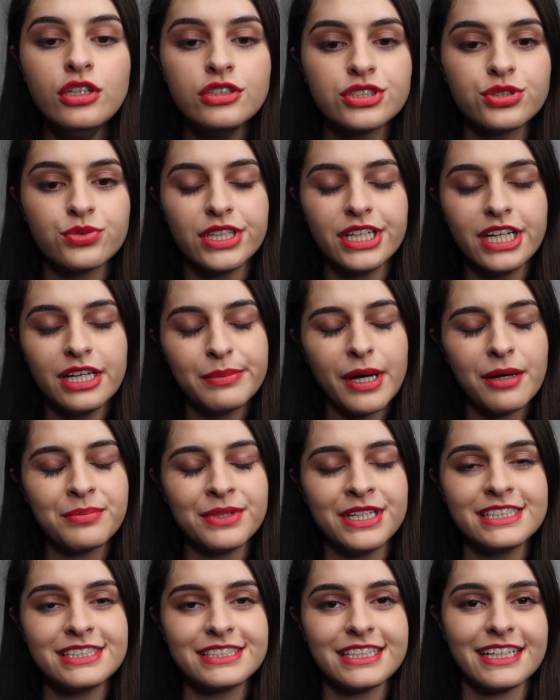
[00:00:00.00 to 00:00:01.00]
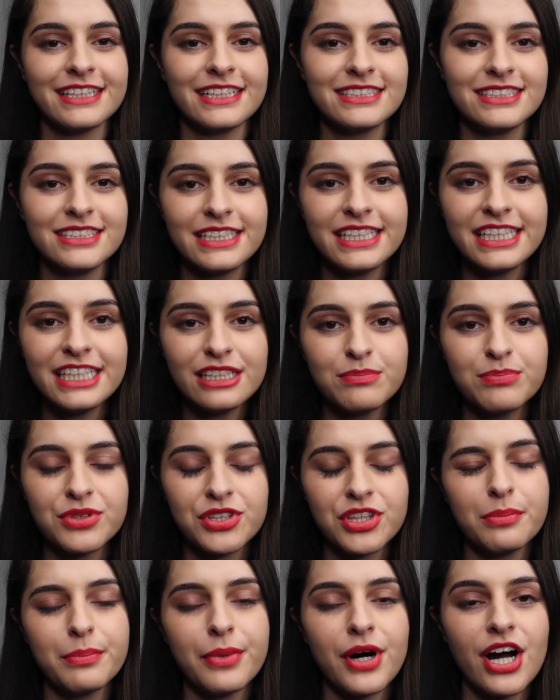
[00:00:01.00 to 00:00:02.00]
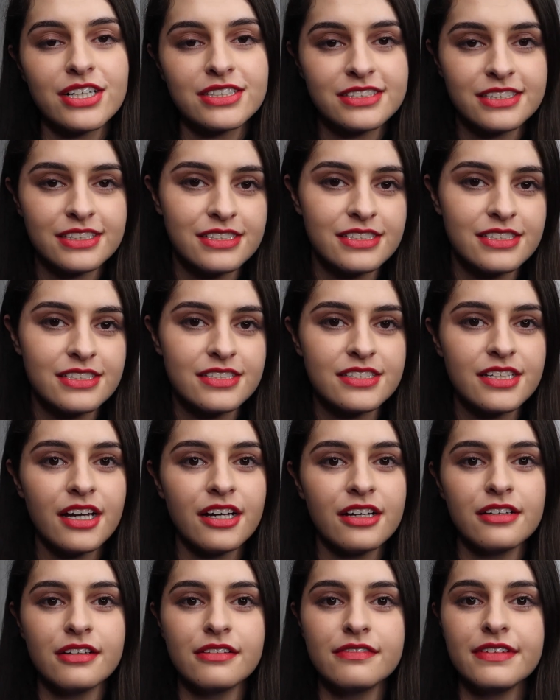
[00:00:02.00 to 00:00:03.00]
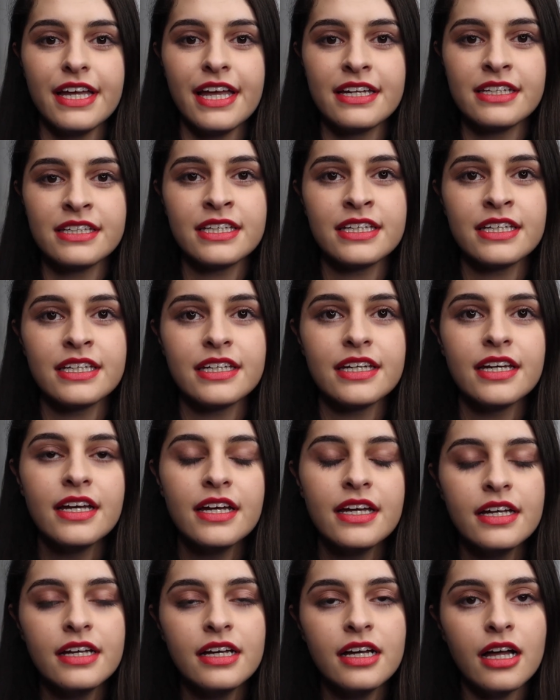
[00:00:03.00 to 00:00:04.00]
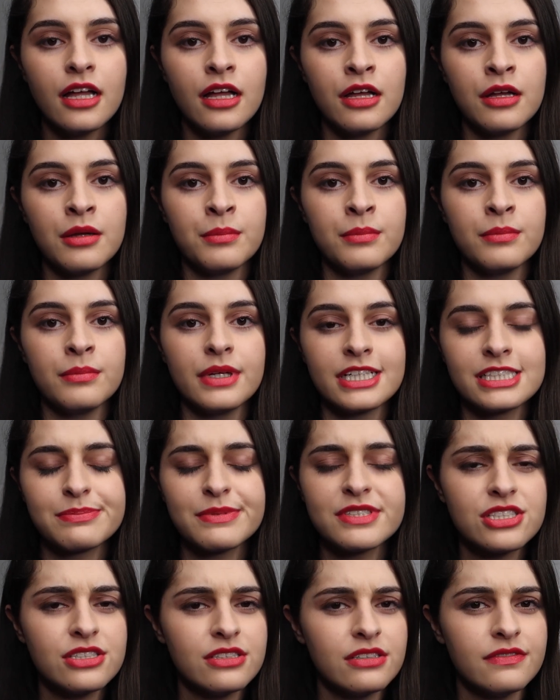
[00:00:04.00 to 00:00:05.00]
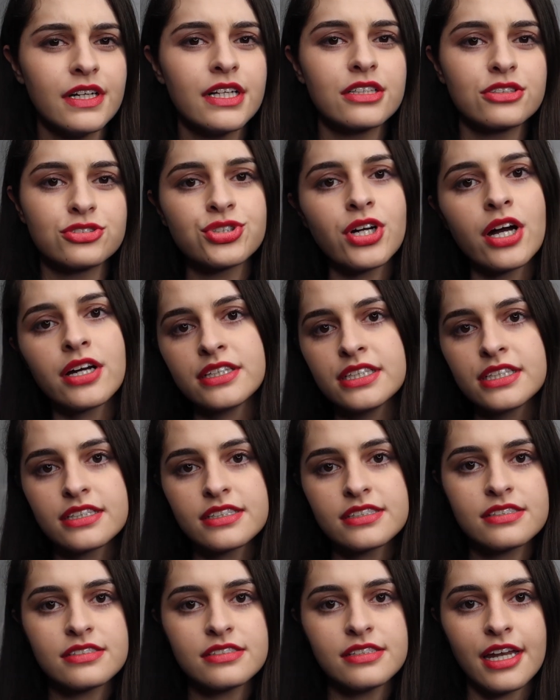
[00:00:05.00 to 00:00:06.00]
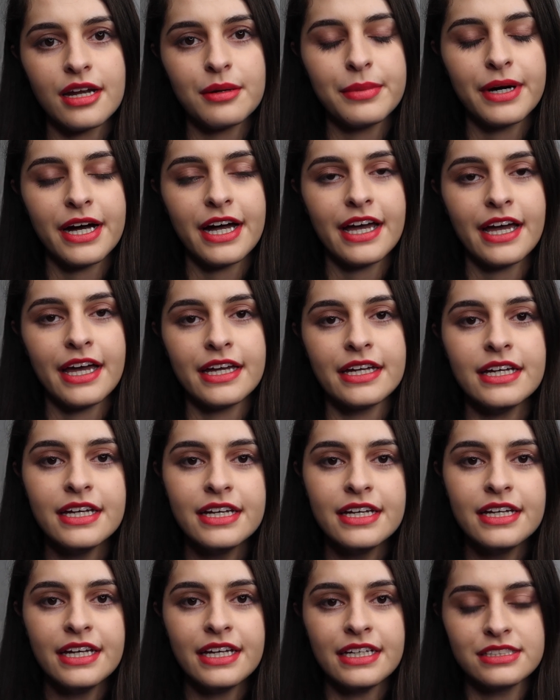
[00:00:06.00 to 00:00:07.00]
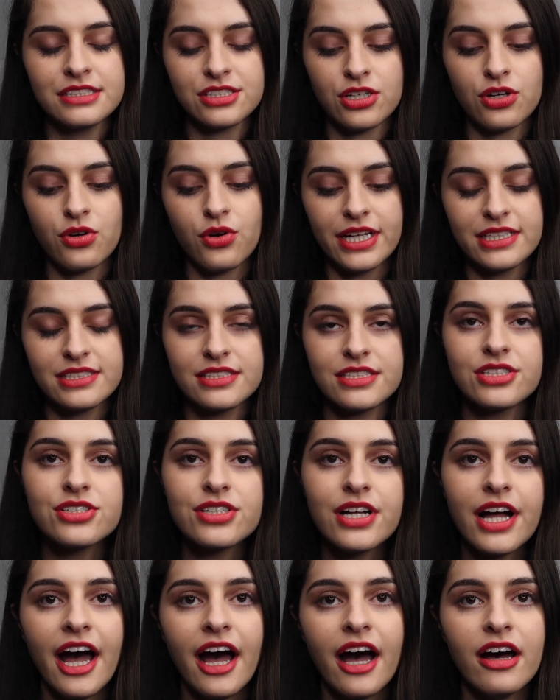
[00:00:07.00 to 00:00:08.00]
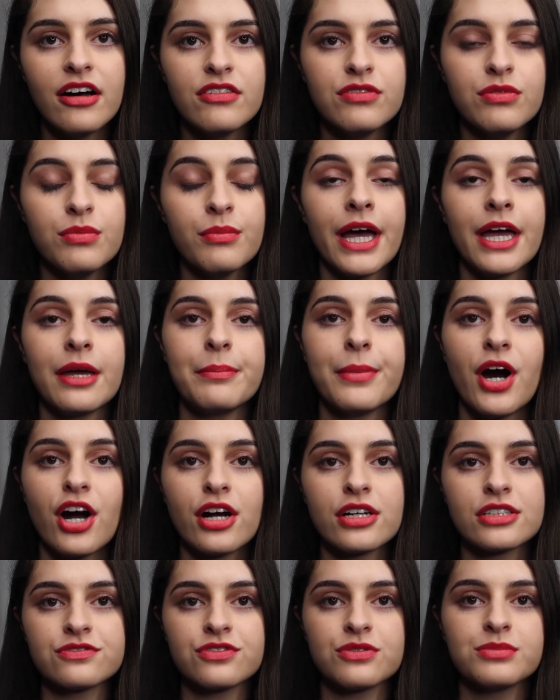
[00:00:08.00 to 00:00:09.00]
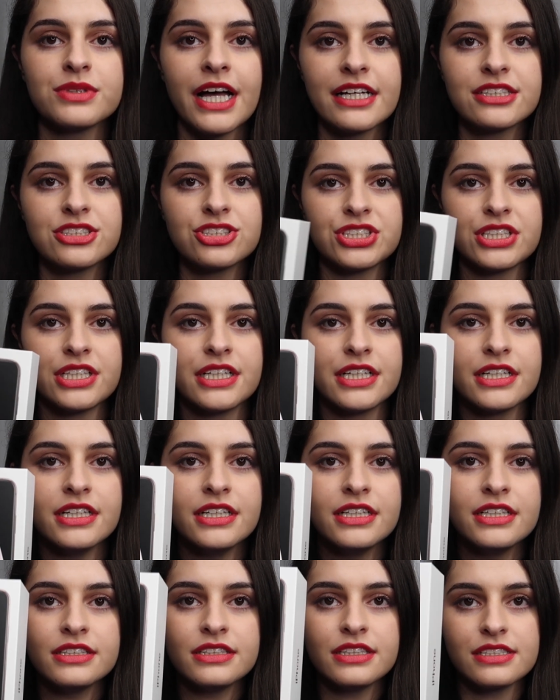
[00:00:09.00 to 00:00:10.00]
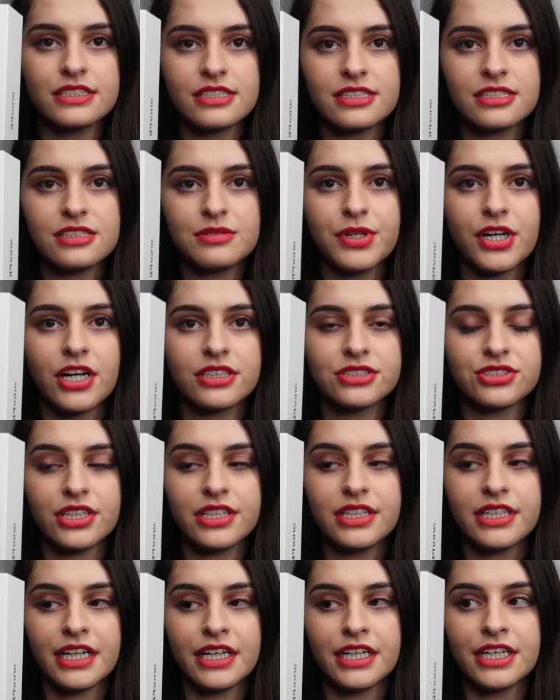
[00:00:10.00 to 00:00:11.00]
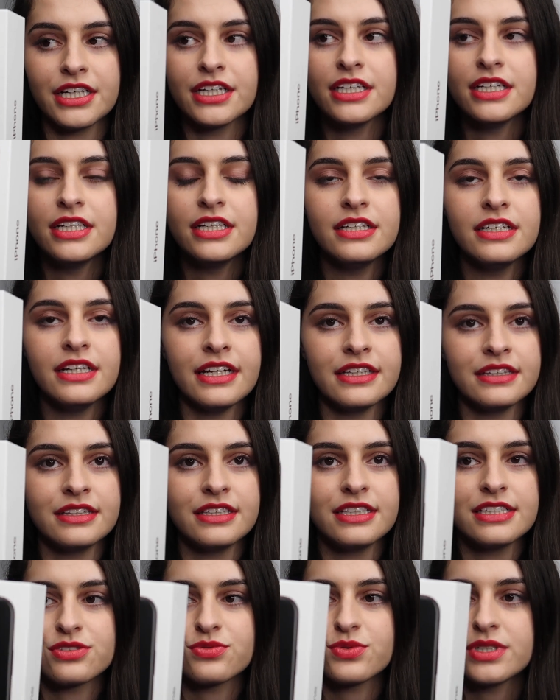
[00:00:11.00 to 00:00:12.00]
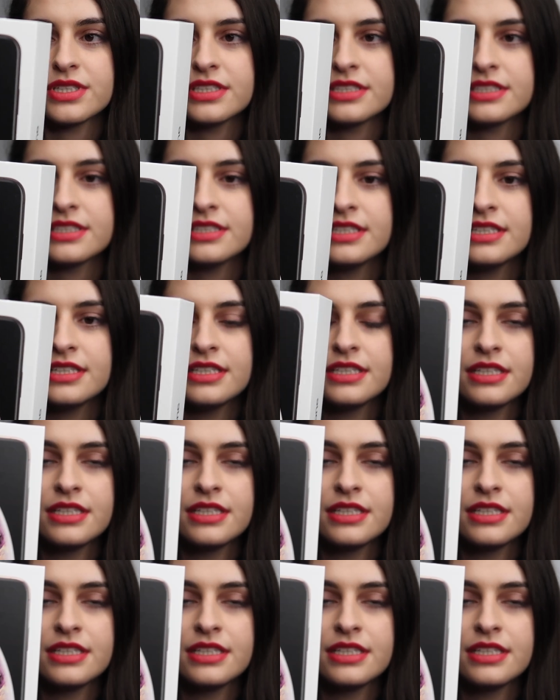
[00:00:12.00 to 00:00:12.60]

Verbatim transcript: So the thing about me is I like to keep the boxes of any um, expensive electronics that I buy. And so I still have my box from last year. This is the box right here. And this one